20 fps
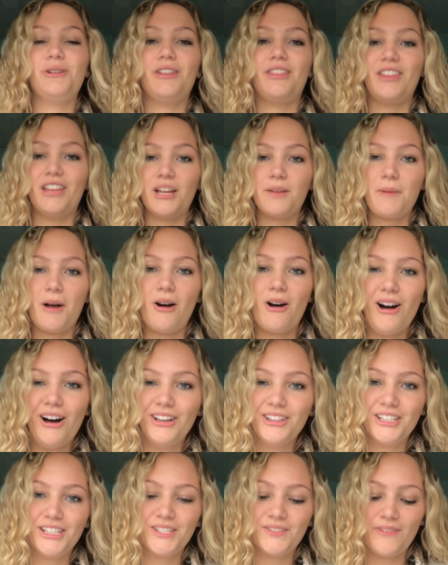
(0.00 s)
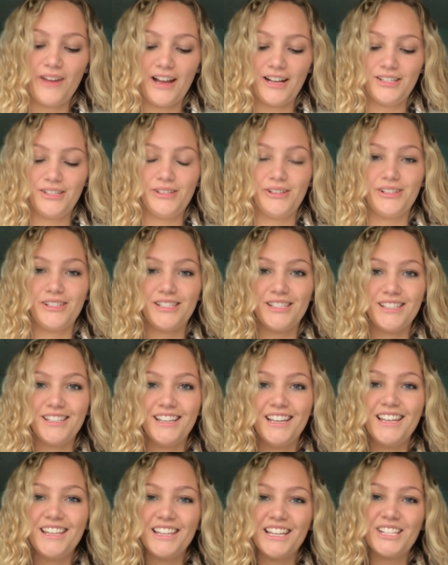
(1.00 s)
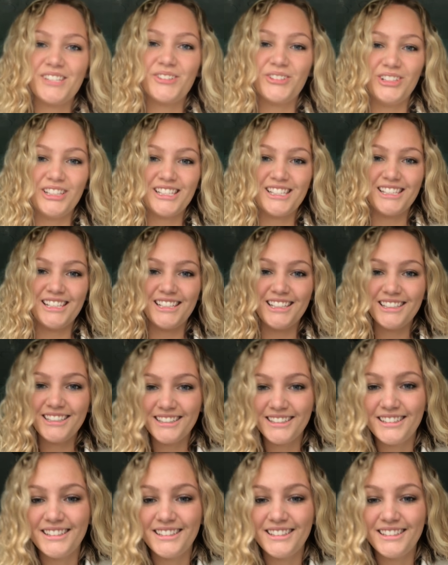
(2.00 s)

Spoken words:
to think about all these factors. Thanks for listening.